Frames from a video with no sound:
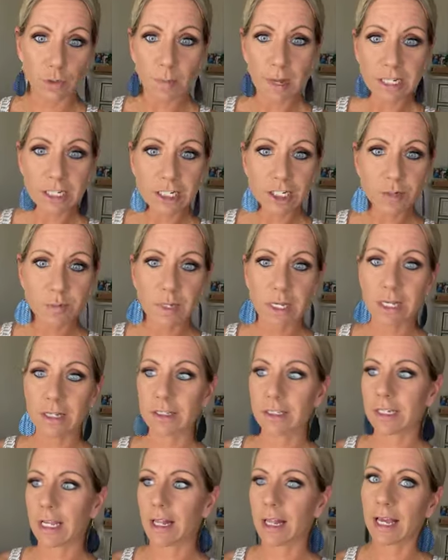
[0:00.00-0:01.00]
message me
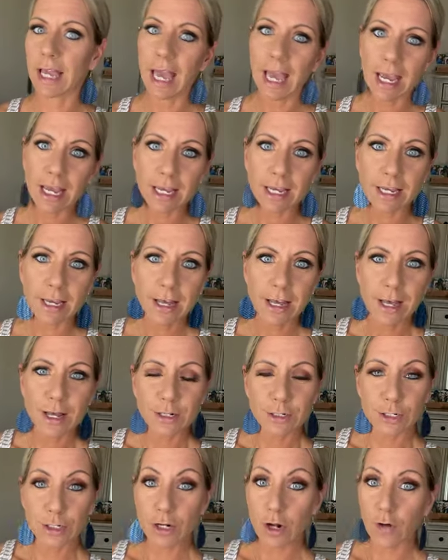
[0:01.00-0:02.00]
and say like, hey,
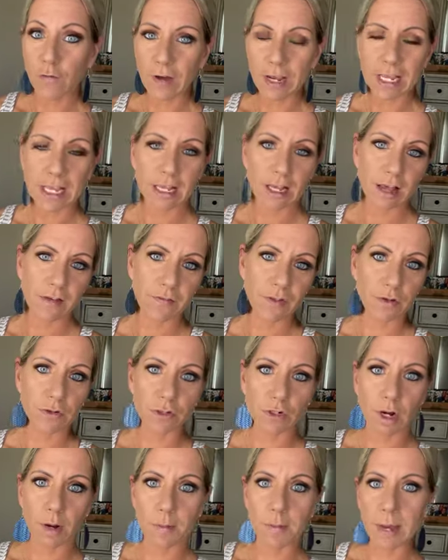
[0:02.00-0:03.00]
do you know if I can get, if those
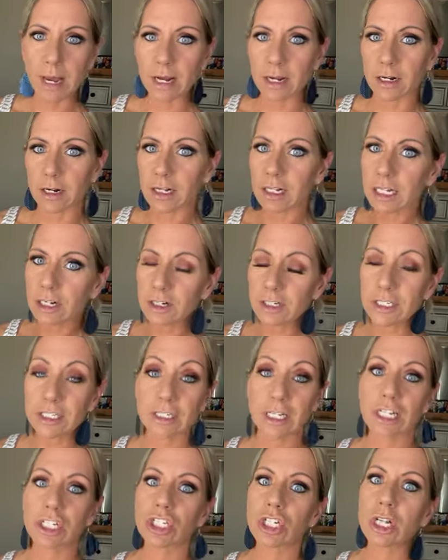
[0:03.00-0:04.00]
are coming back in the clearance? It's
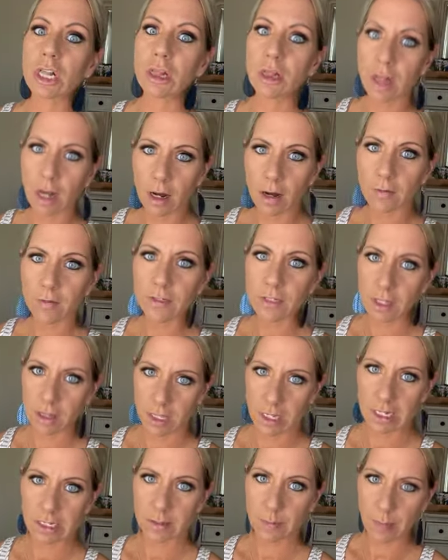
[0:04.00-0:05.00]
like she loves
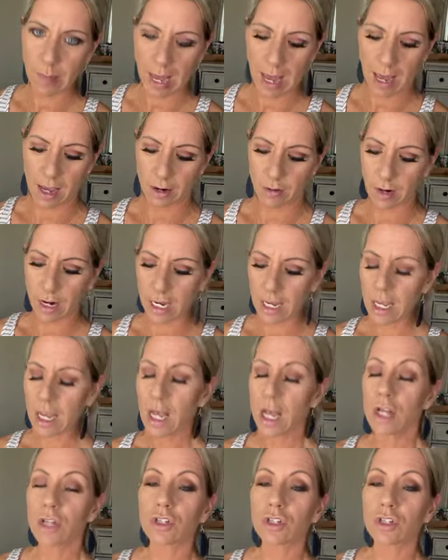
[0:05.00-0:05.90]
this bag, right?